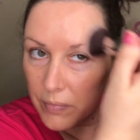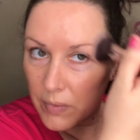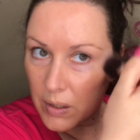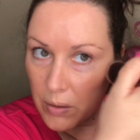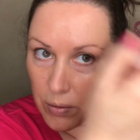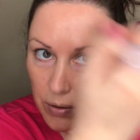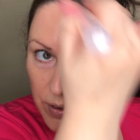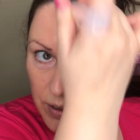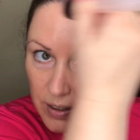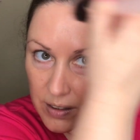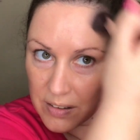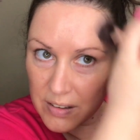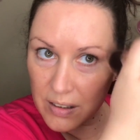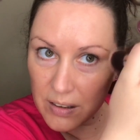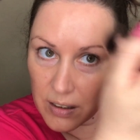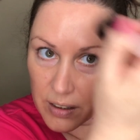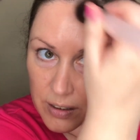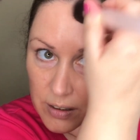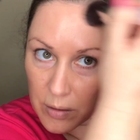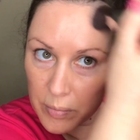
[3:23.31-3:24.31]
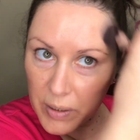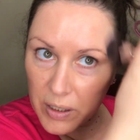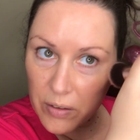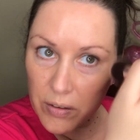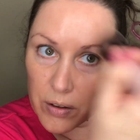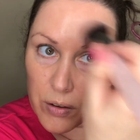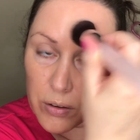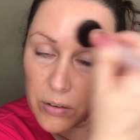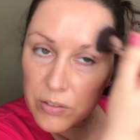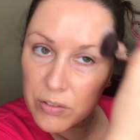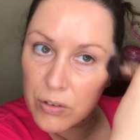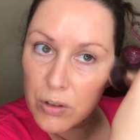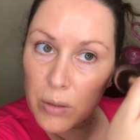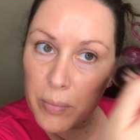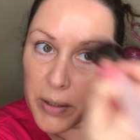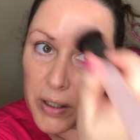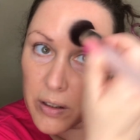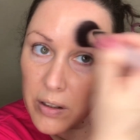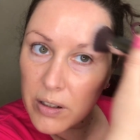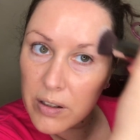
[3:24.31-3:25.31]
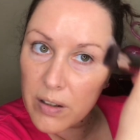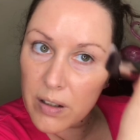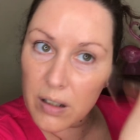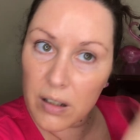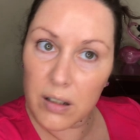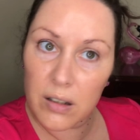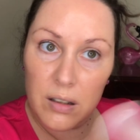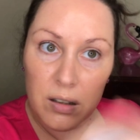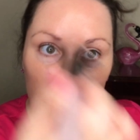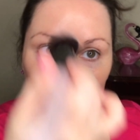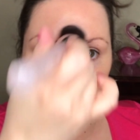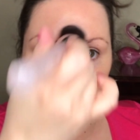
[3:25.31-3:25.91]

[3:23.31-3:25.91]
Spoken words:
There were things I liked about the old formula that